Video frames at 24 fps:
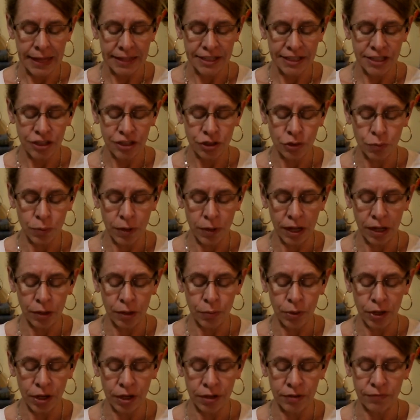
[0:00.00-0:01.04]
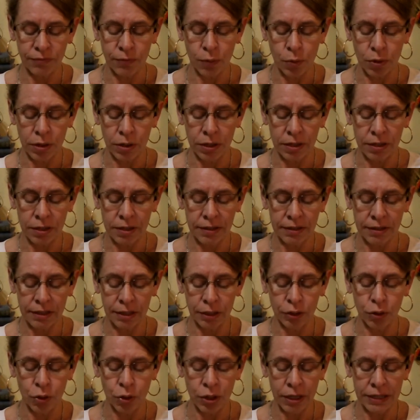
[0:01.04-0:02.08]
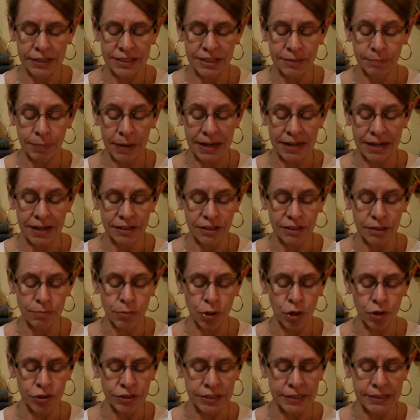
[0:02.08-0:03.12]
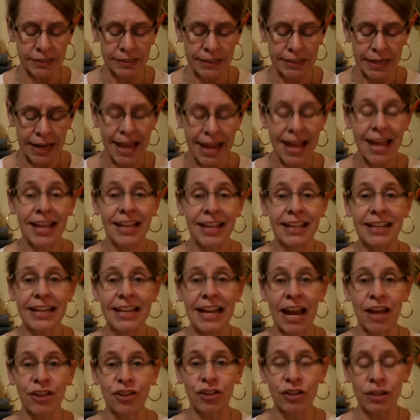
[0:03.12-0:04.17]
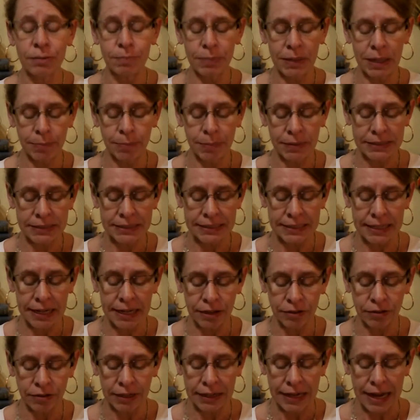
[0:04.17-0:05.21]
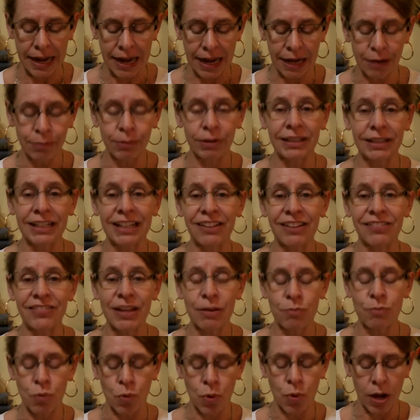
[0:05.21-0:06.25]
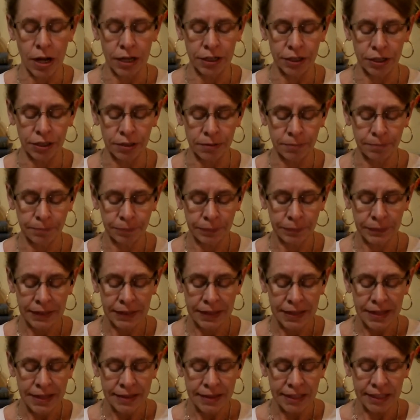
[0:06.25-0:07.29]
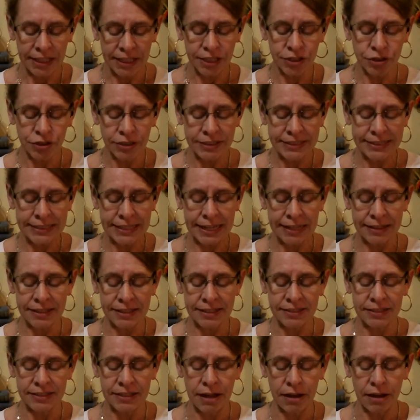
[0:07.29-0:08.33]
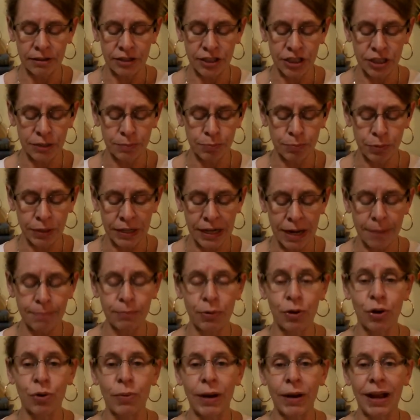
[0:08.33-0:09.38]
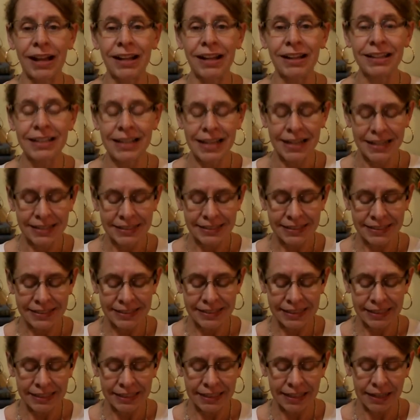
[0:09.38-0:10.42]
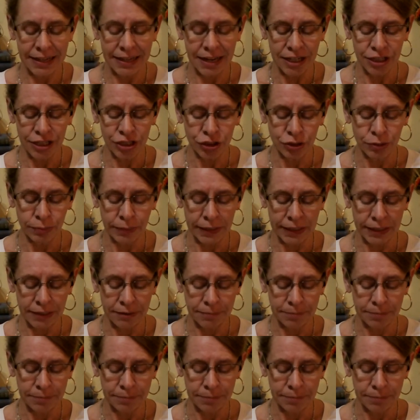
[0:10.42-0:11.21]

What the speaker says: is the well wherefore the Lord spake unto Moses, Gather the people together, and I will give them water. Then Israel sang this song, Spring up, O well, sing ye unto it.